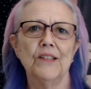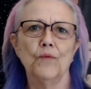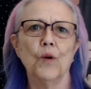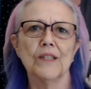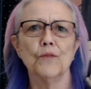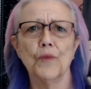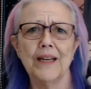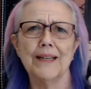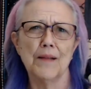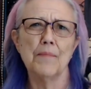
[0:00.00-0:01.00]
wasn't
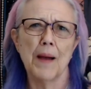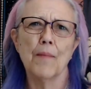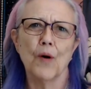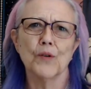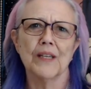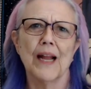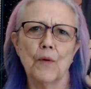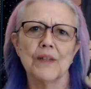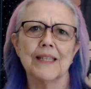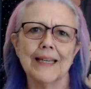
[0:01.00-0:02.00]
reading the memos, and I
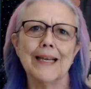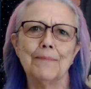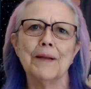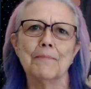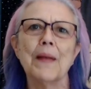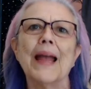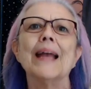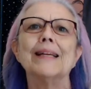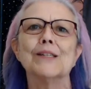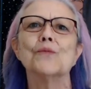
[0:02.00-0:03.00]
wasn't keeping
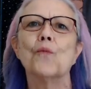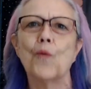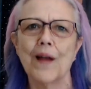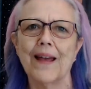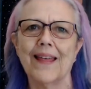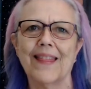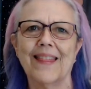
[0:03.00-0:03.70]
pace with